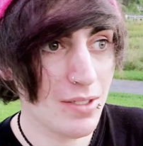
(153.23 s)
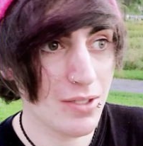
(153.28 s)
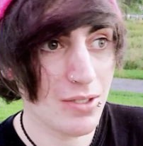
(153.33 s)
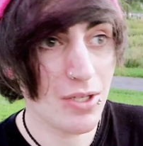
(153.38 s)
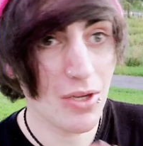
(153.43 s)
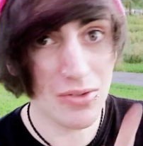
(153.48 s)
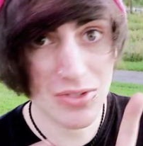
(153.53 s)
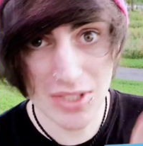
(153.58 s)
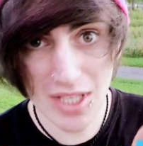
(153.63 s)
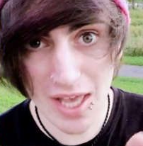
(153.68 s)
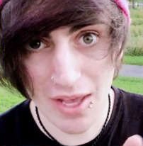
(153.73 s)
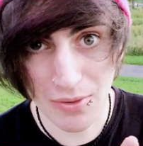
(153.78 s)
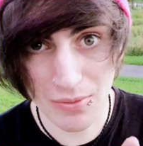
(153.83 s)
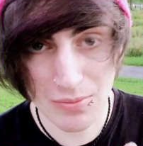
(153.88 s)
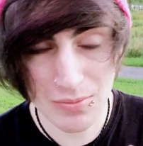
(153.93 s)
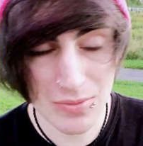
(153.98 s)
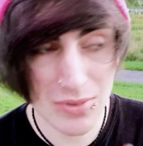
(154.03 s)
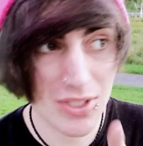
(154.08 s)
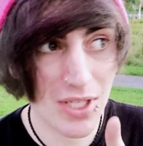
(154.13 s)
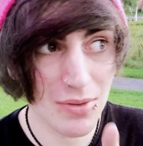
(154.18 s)
Go slow.
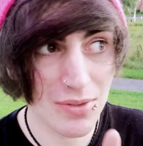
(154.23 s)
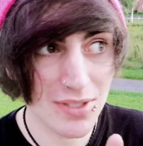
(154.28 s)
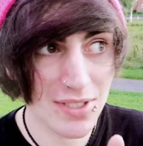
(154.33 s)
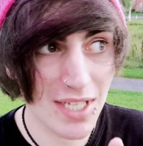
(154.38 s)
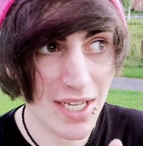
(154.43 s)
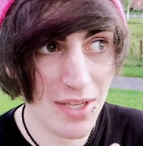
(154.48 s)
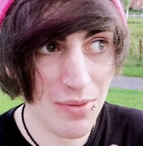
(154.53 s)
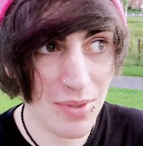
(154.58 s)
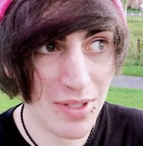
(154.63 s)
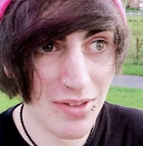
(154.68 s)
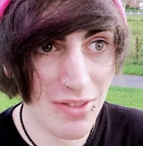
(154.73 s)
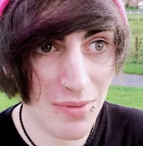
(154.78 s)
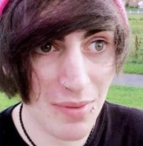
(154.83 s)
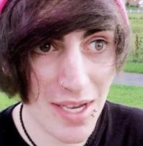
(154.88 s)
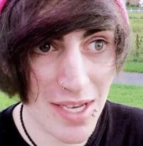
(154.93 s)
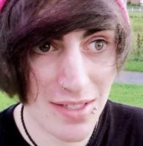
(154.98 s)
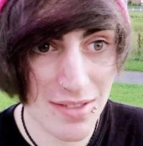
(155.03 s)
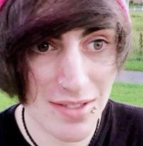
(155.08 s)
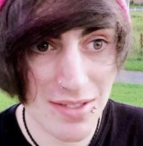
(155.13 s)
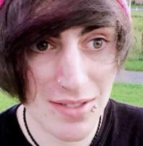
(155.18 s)
Slow and steady wins the
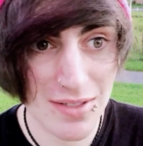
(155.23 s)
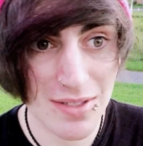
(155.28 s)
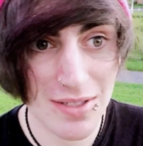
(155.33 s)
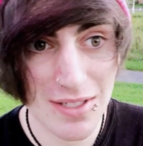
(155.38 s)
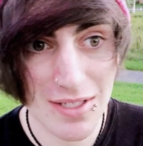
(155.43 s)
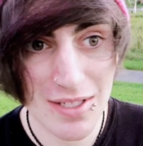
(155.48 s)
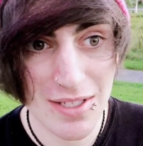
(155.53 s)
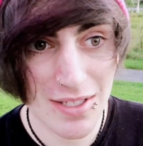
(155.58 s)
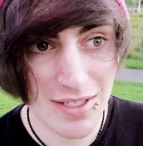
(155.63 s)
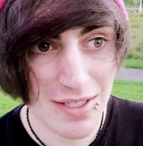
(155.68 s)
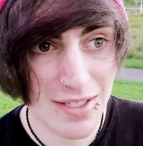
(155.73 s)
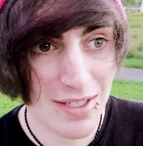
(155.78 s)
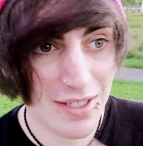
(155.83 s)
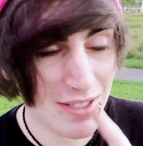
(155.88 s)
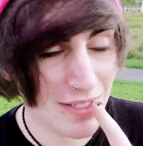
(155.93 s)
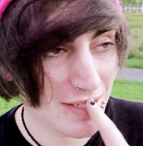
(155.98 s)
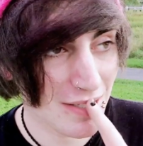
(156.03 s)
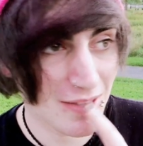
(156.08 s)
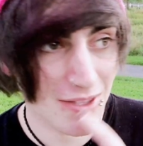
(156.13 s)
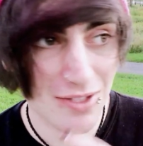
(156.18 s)
race.
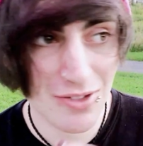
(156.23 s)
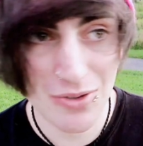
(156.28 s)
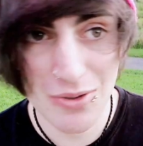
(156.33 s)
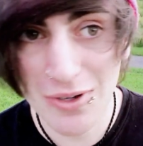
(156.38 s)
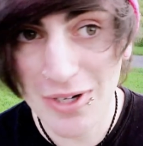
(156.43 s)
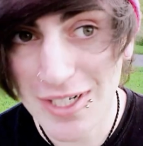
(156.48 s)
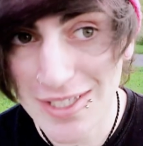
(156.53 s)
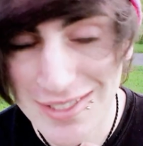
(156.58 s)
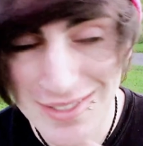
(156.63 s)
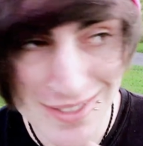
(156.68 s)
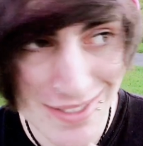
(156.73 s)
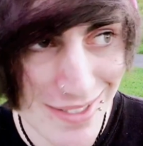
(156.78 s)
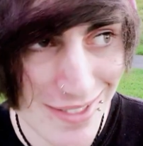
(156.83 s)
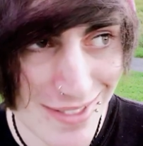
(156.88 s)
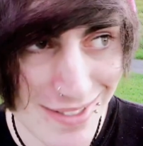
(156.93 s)
Like the tortoise.